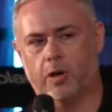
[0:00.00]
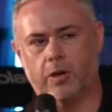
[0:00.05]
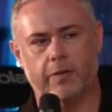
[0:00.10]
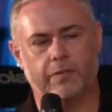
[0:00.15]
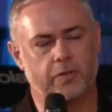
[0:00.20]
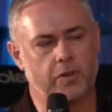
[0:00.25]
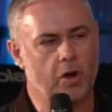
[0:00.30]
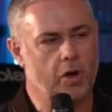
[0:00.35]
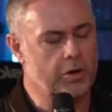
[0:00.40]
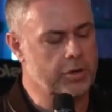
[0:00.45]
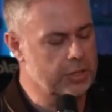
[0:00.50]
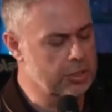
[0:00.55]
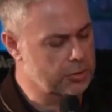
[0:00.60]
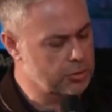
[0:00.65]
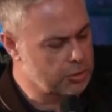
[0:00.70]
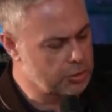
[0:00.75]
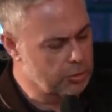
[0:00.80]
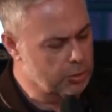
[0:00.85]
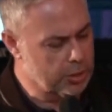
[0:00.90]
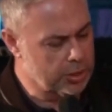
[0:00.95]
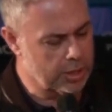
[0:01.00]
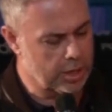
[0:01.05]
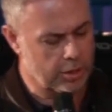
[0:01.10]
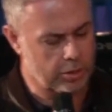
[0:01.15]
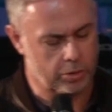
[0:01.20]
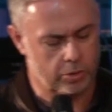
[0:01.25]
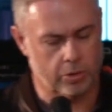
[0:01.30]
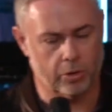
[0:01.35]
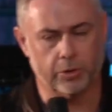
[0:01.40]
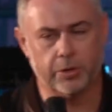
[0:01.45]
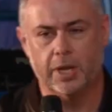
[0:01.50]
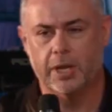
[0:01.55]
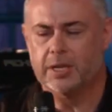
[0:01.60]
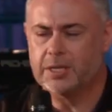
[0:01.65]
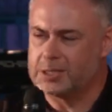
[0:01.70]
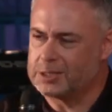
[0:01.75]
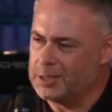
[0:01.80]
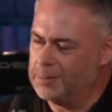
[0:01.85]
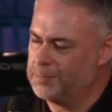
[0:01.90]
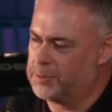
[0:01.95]
if God is truly our Lord,
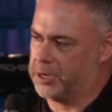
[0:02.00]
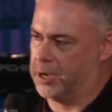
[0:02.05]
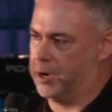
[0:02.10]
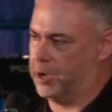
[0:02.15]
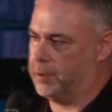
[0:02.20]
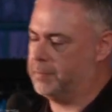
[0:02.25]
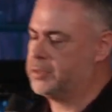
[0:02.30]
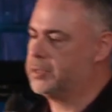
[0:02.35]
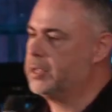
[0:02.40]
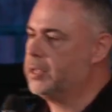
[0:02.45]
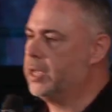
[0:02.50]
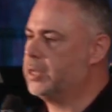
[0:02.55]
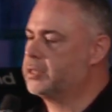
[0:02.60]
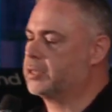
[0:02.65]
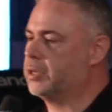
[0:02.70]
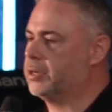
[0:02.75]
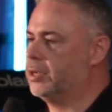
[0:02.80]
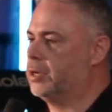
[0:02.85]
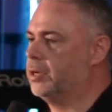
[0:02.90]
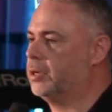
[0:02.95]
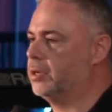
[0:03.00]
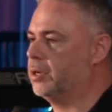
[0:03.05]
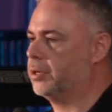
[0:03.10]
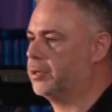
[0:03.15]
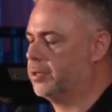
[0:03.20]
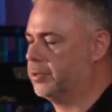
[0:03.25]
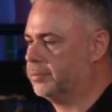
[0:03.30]
sometimes it's going to hurt.